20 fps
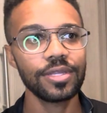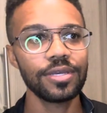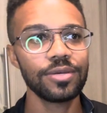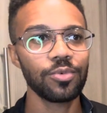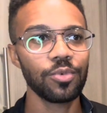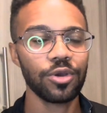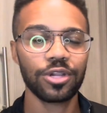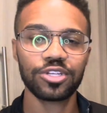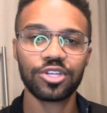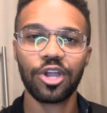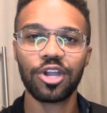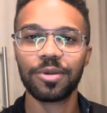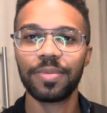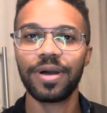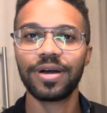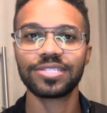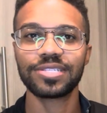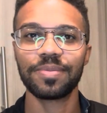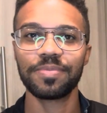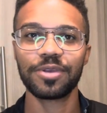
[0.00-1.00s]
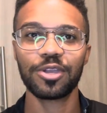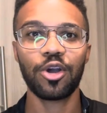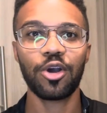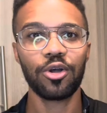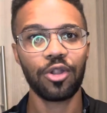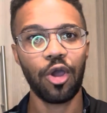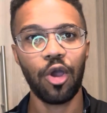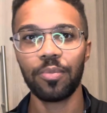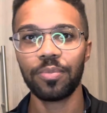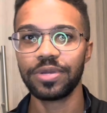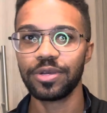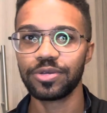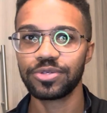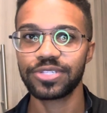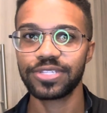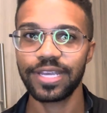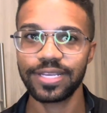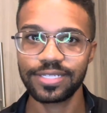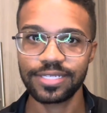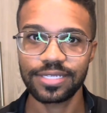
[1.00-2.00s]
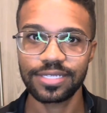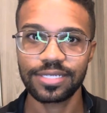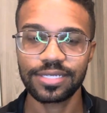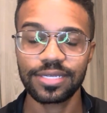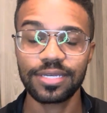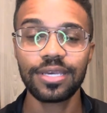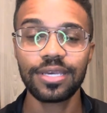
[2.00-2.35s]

We're going to talk about something called homeostasis.